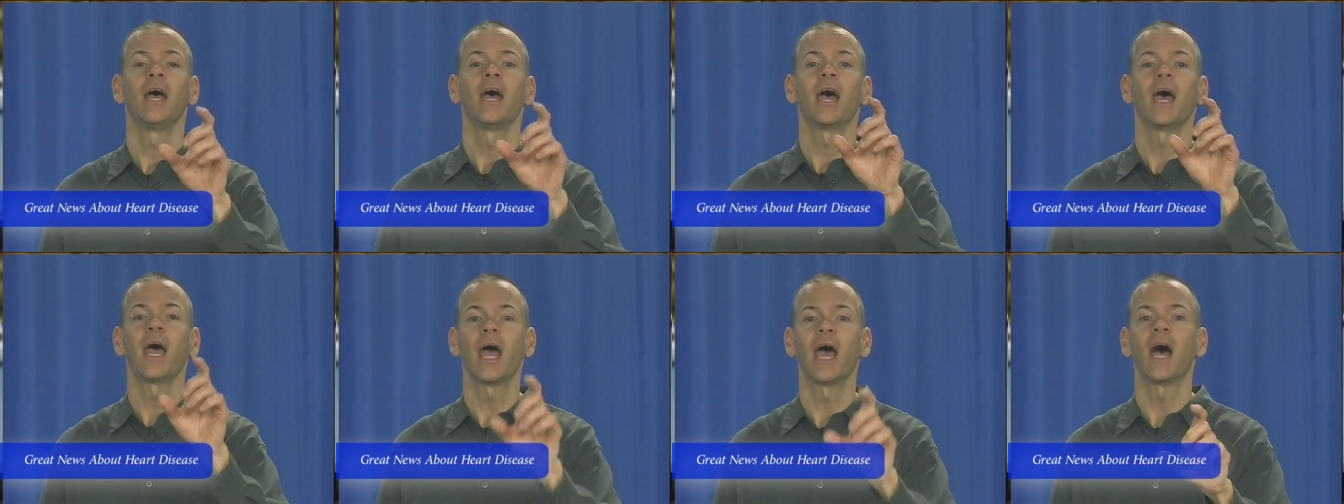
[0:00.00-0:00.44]

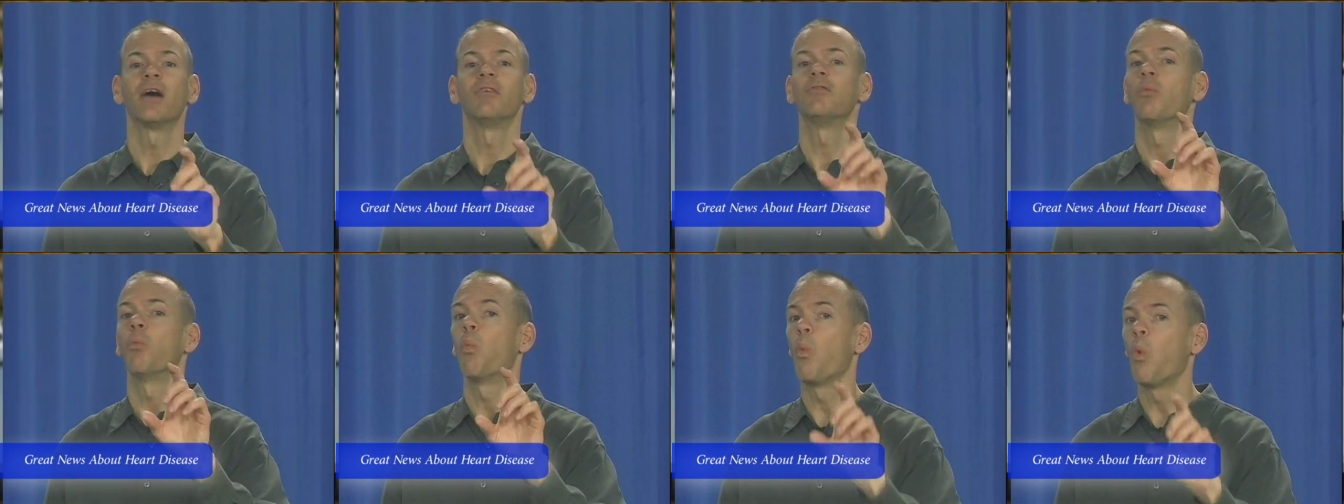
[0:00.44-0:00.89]
have
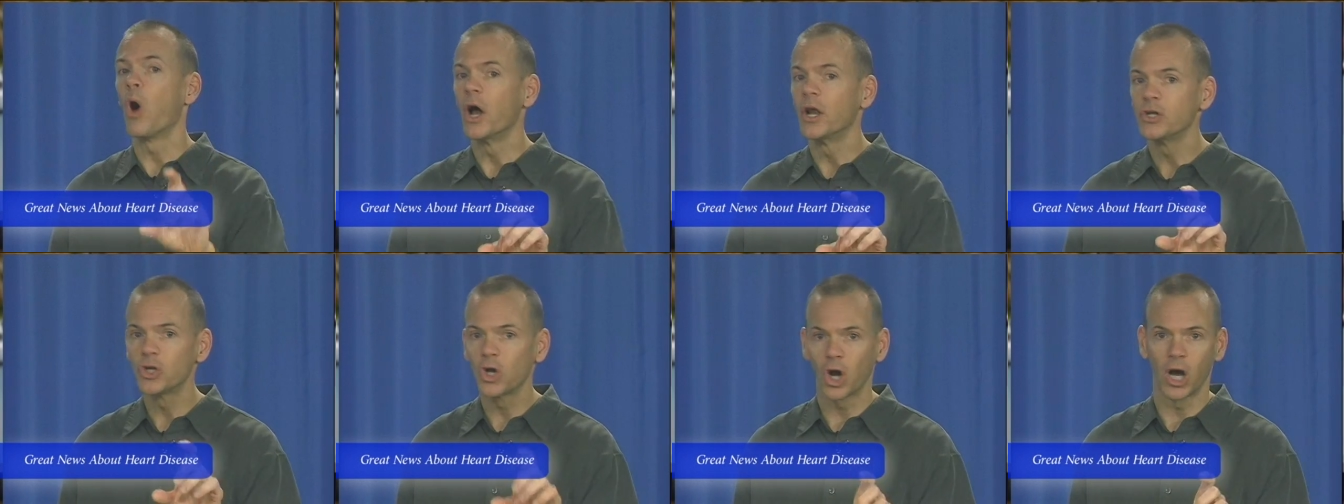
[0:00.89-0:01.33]

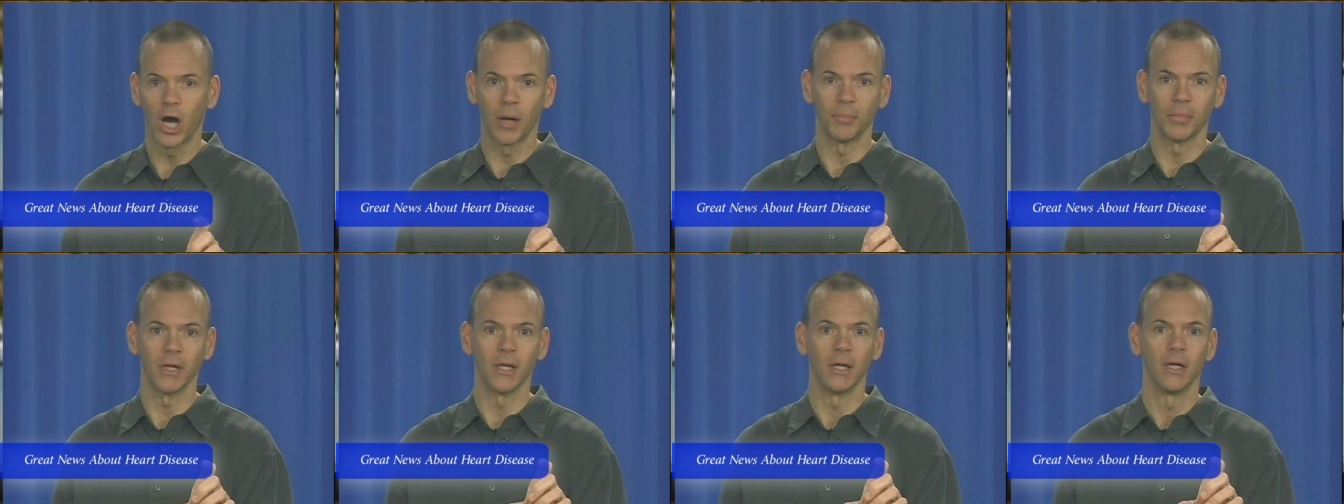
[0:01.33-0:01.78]
one
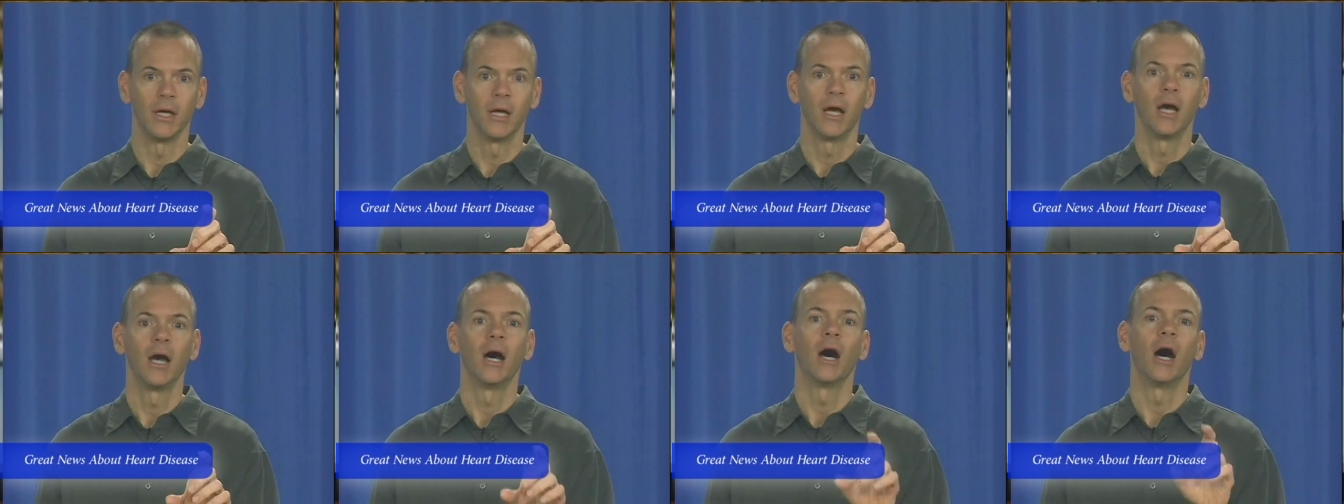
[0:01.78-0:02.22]
copy
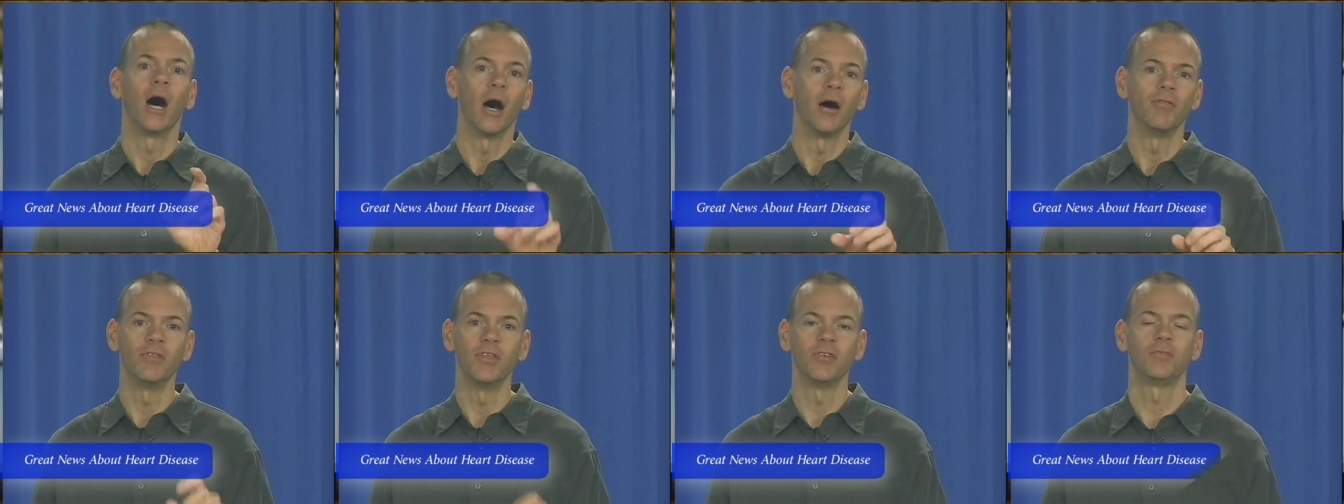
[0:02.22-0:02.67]

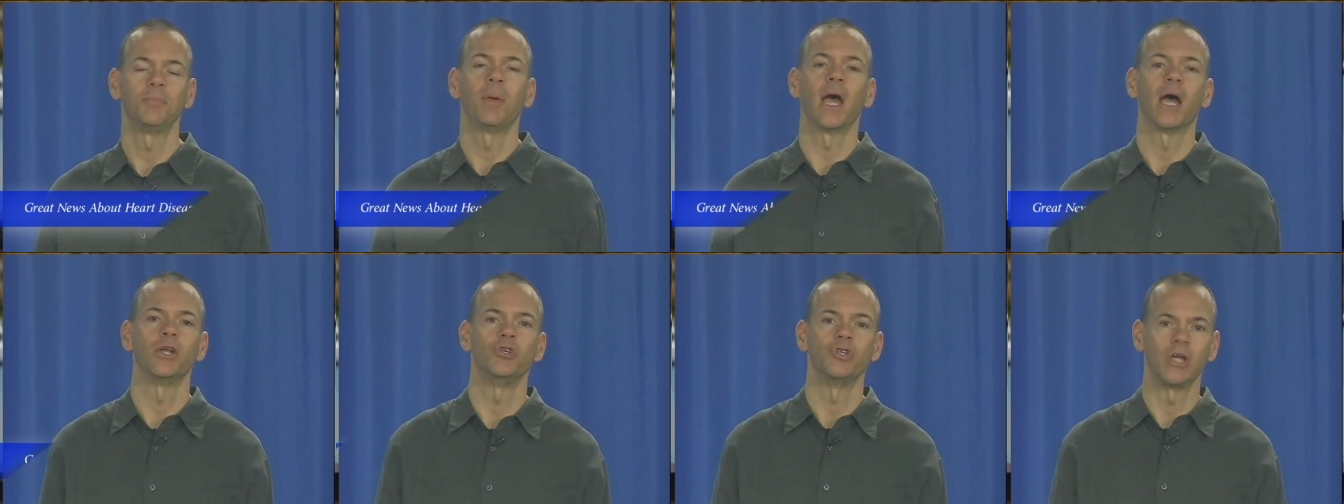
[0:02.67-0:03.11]
of this
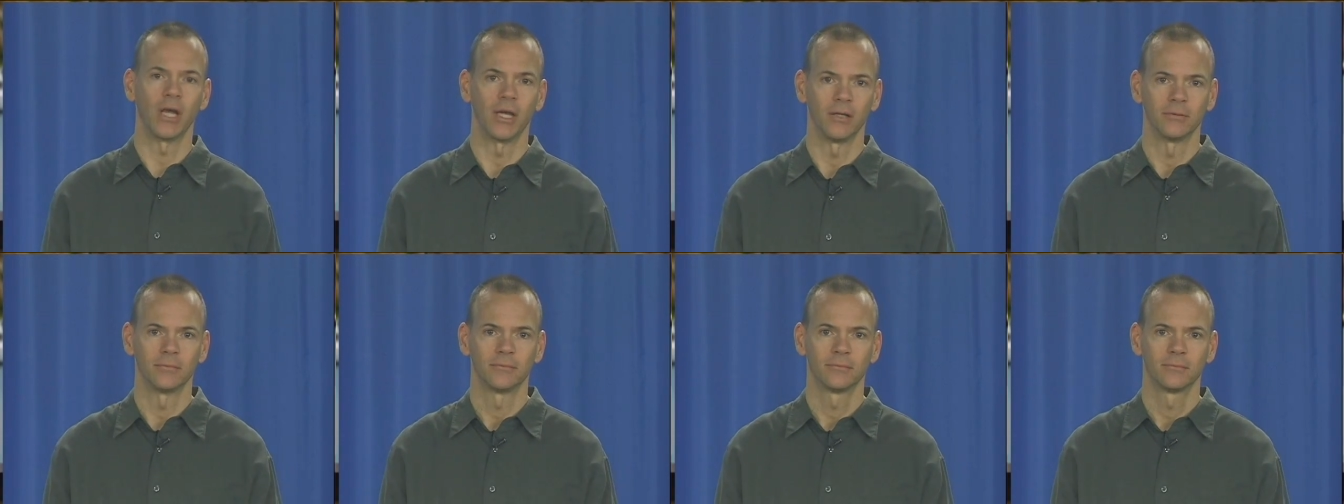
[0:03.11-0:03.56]
bad gene.
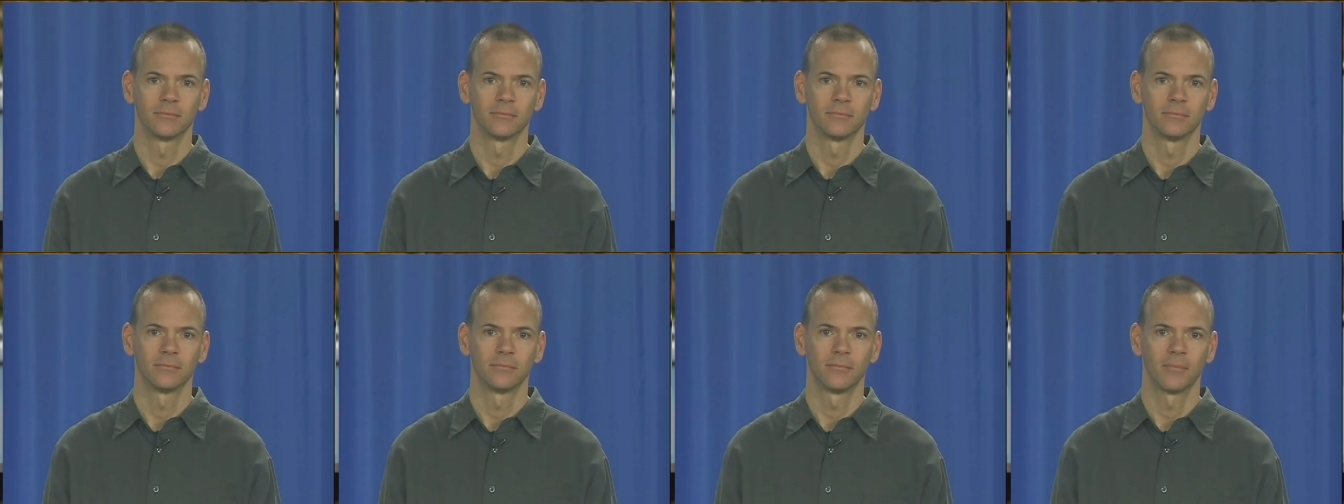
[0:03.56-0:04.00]

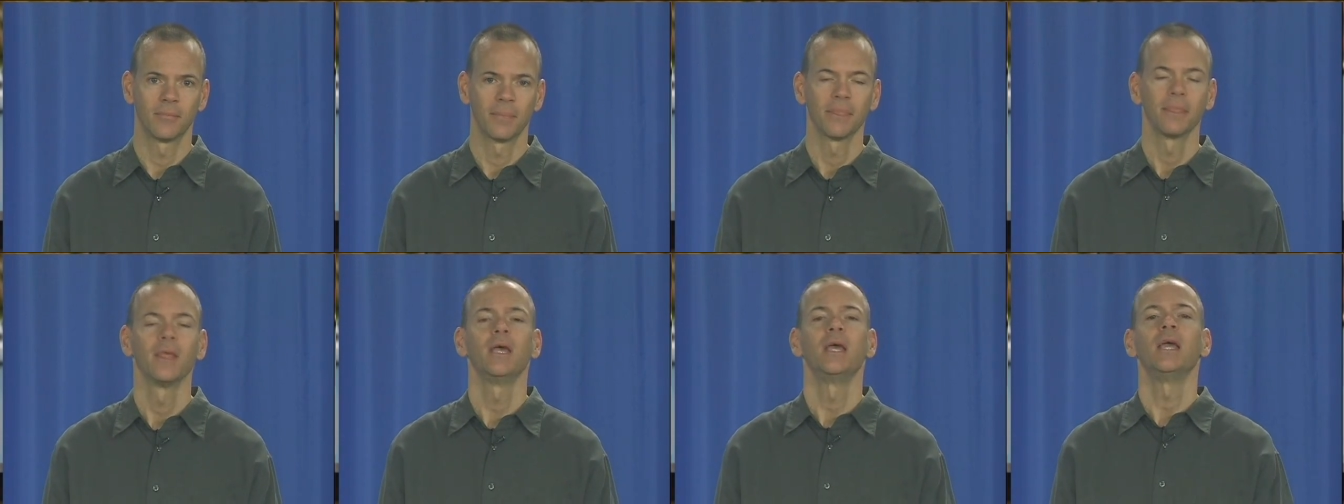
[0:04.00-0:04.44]

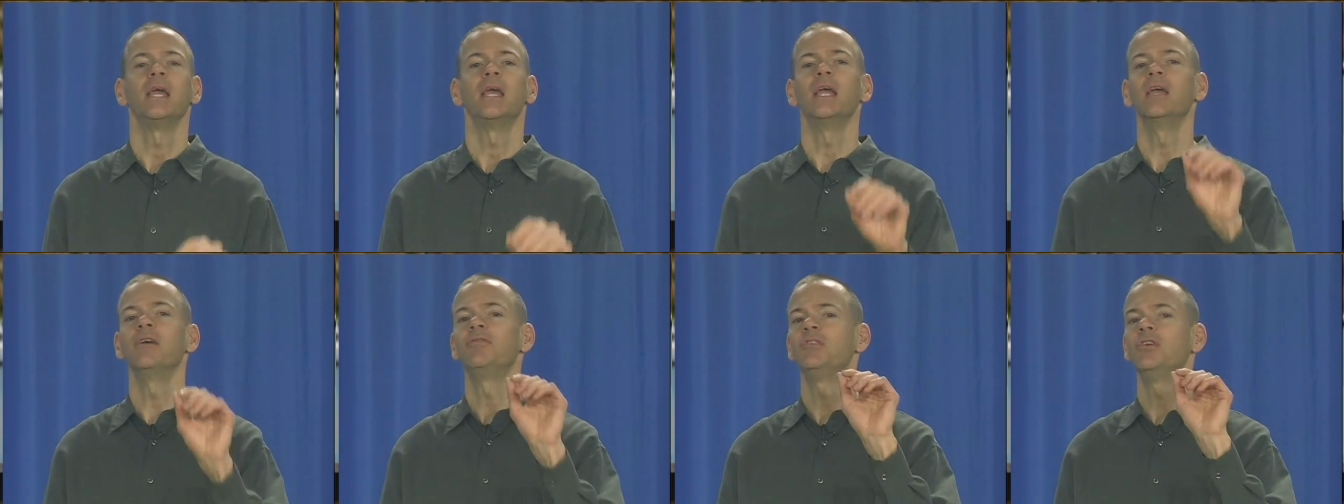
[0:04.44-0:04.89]

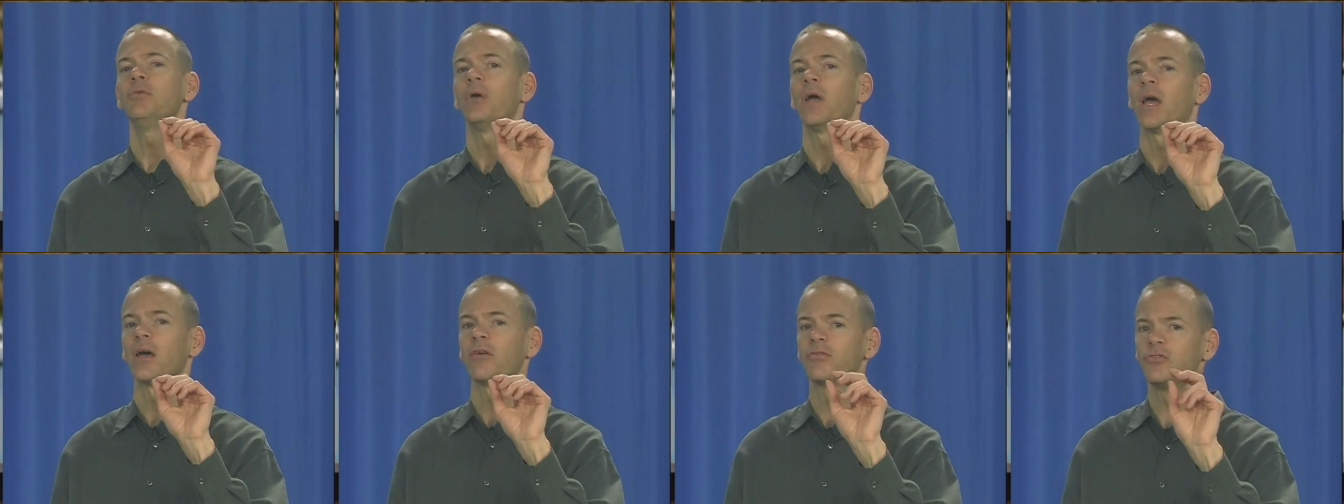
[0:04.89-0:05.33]
If you
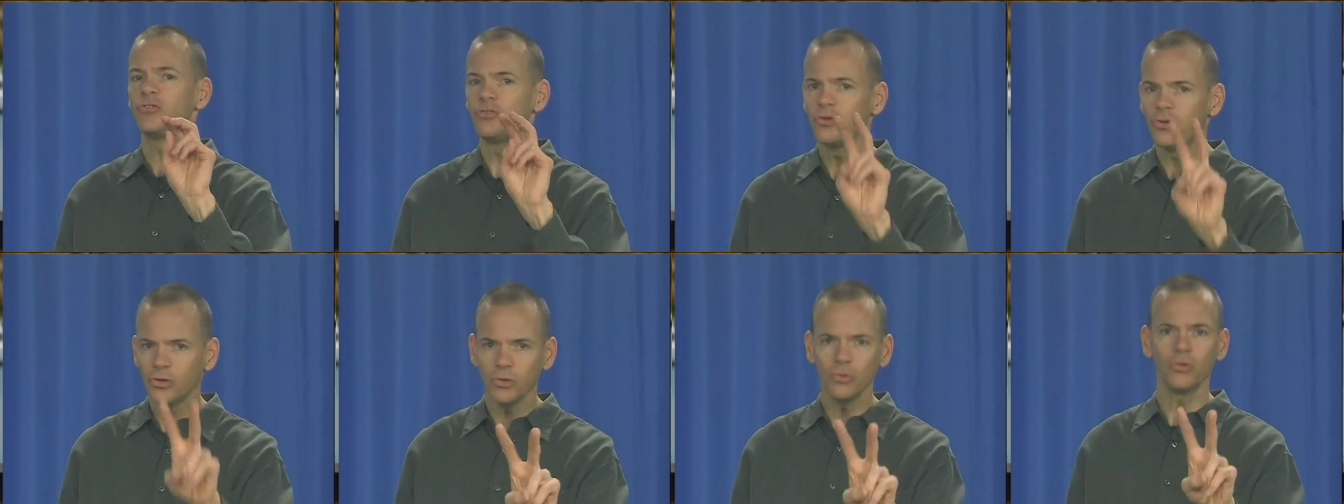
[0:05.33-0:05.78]
have
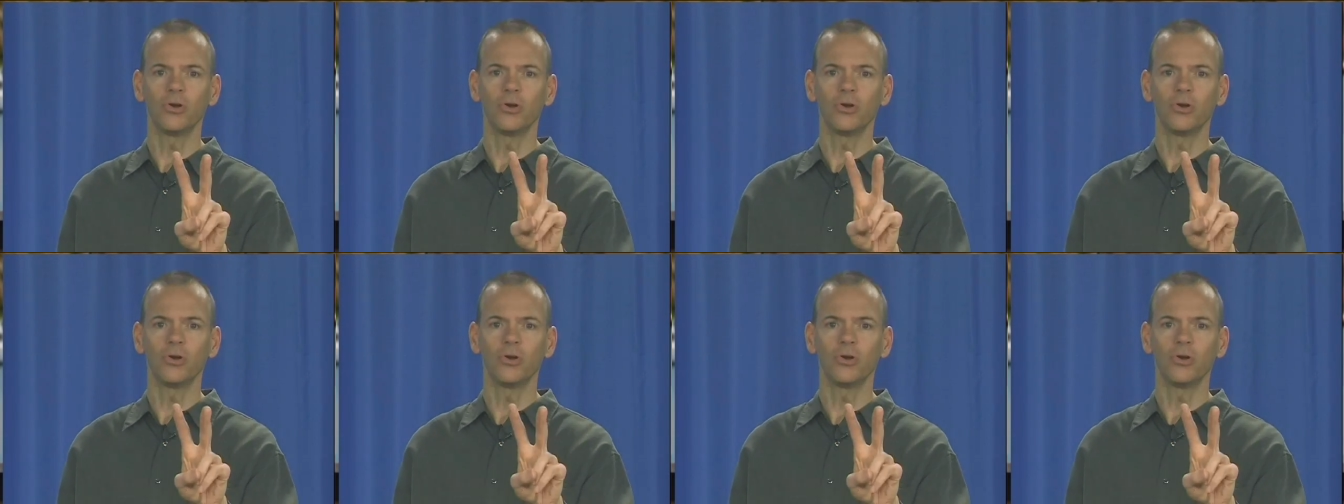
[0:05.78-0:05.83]
two